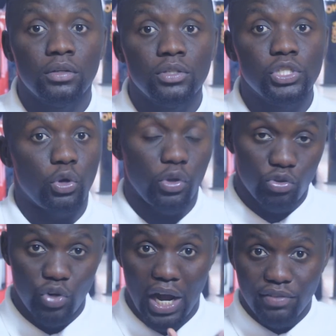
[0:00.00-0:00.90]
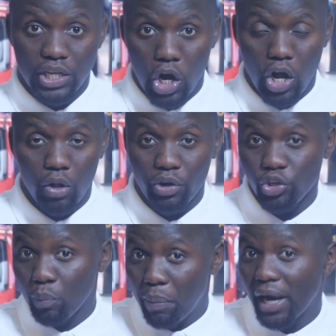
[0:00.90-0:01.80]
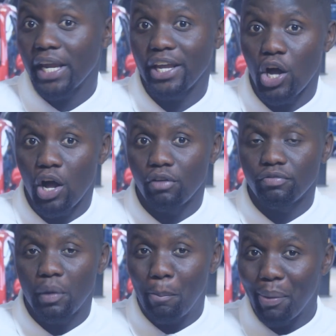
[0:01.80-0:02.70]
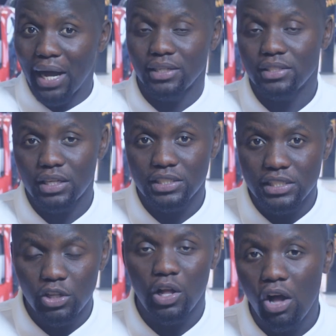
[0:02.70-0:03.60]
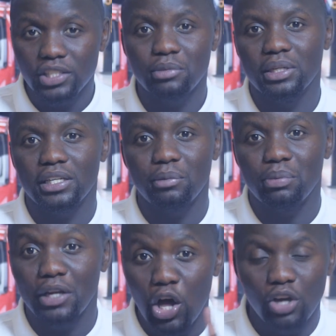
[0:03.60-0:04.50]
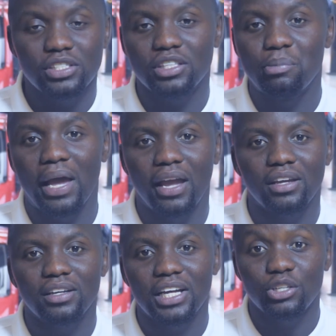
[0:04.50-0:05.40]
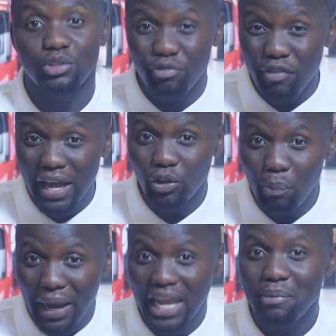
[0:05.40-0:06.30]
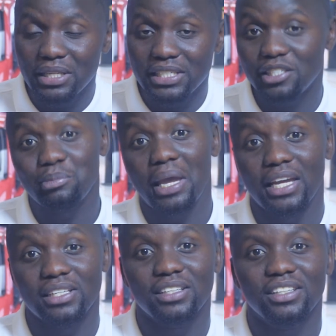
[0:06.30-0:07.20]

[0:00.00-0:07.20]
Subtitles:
So you drive the car while you're paying it off, but it still ultimately belongs to the bank until the final payment is made.